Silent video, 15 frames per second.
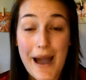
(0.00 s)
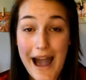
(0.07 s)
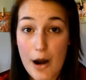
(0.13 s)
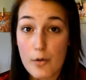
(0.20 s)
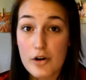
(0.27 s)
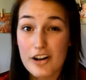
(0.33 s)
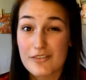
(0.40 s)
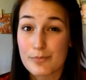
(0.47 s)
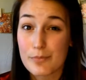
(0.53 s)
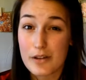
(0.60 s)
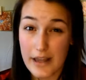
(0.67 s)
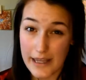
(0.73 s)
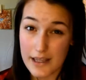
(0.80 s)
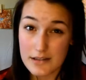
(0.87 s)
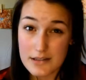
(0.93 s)
power of
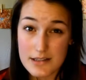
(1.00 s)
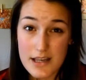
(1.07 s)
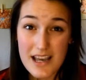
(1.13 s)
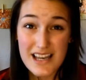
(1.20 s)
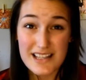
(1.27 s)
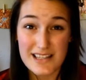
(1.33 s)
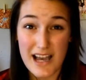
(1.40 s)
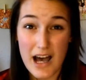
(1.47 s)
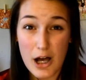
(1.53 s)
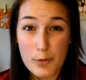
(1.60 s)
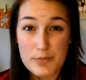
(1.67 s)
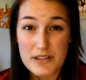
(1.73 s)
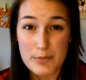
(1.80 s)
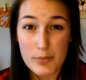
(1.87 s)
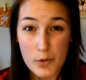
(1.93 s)
plants to
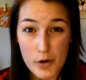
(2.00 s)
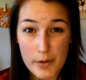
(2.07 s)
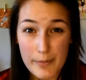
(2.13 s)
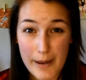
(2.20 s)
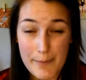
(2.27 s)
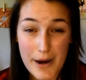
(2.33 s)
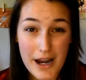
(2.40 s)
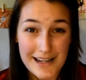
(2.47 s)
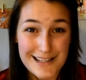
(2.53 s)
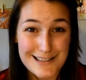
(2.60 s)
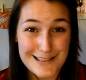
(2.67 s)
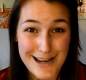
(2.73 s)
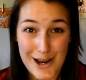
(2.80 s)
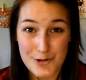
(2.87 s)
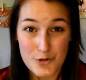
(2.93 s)
help support my
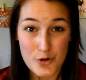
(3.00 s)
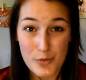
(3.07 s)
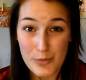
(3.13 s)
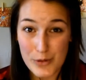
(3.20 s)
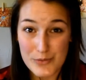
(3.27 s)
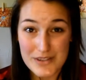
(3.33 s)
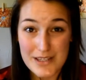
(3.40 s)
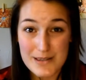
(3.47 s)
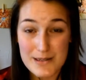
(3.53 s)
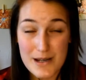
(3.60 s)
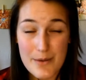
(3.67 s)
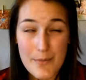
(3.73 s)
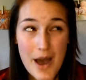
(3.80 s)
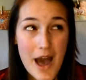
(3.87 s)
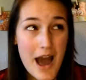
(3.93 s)
body's natural immune
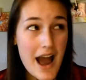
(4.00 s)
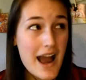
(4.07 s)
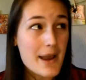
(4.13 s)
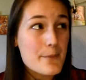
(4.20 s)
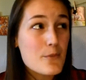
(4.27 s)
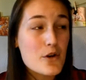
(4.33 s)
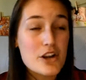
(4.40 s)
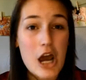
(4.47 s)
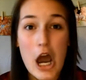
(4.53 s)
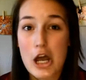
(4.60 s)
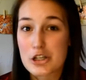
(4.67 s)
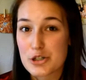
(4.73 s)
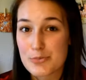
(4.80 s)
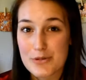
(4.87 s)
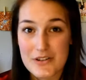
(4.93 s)
system, I am
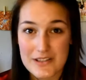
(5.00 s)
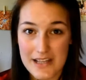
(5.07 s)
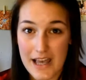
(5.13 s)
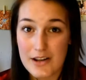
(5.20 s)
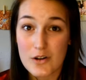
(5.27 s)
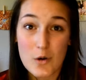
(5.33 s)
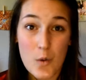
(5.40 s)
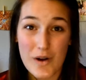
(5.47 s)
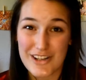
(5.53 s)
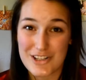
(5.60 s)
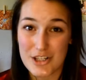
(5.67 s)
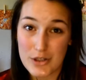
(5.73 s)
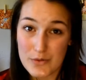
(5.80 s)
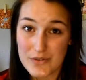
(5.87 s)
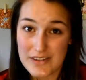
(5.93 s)
100% going
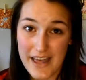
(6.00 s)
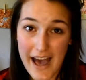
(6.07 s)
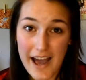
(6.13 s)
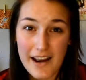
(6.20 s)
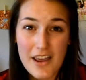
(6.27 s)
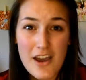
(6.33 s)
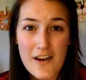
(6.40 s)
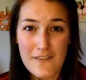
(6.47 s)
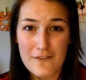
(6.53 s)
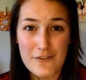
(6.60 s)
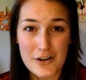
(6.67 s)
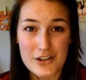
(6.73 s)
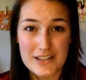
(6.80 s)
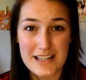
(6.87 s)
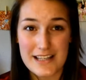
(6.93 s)
to use that
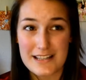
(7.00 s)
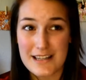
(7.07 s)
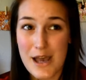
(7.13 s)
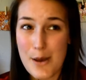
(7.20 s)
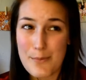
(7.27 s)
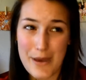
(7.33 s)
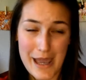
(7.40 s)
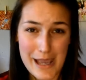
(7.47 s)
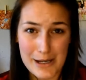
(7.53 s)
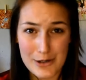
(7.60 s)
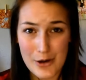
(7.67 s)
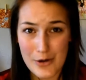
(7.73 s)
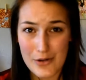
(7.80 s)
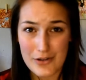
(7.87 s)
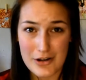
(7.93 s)
versus paying
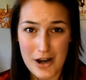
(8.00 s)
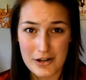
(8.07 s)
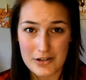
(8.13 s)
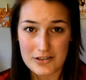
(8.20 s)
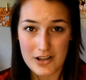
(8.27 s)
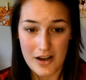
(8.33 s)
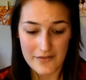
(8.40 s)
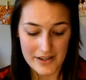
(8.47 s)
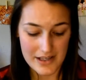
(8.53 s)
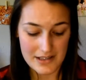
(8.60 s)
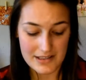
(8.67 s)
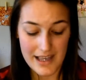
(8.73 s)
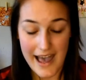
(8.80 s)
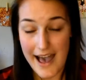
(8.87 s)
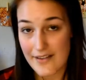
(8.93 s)
to go to the doctor's
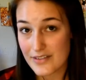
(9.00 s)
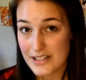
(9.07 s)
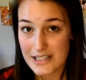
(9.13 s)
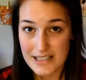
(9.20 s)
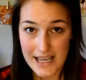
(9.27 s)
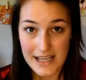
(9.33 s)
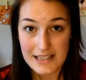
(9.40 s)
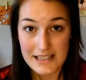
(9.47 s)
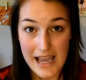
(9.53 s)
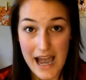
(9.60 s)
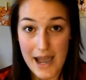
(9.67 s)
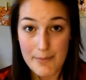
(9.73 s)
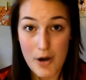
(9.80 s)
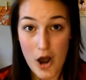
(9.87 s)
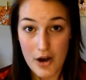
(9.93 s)
office, having to take
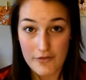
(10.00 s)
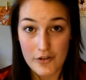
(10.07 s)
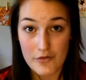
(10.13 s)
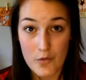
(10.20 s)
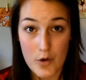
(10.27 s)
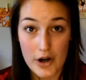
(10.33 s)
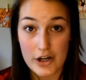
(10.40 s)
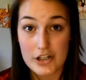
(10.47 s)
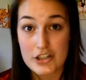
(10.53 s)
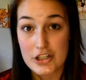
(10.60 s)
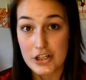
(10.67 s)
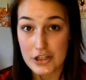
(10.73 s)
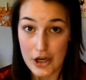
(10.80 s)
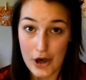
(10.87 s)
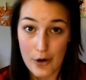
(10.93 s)
time off of work
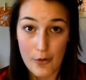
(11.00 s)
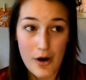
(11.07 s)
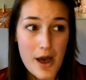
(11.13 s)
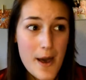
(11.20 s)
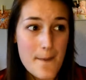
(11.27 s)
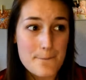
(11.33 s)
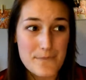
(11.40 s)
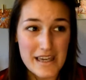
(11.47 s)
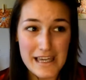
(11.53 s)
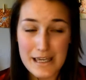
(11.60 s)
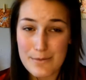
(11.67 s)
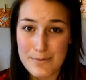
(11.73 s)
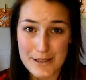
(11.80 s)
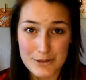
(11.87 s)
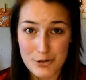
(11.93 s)
to go,
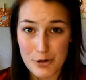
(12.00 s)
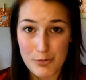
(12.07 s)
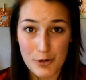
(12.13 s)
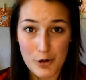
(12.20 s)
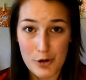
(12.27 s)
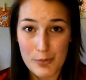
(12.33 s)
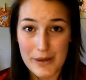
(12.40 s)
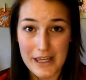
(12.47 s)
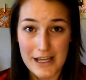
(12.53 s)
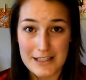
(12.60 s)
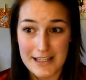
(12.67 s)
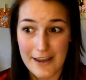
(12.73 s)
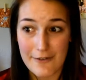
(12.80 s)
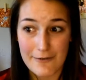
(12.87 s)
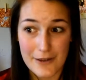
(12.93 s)
being miserable
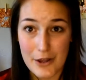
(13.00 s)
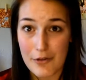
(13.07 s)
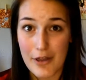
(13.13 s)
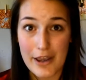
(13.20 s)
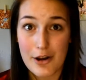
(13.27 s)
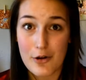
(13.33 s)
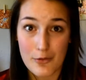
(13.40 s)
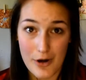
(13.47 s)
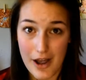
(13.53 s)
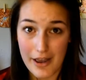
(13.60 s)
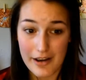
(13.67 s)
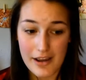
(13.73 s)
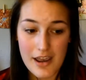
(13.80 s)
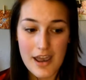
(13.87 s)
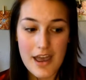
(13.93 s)
because I feel like
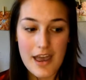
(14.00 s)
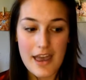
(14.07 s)
crud.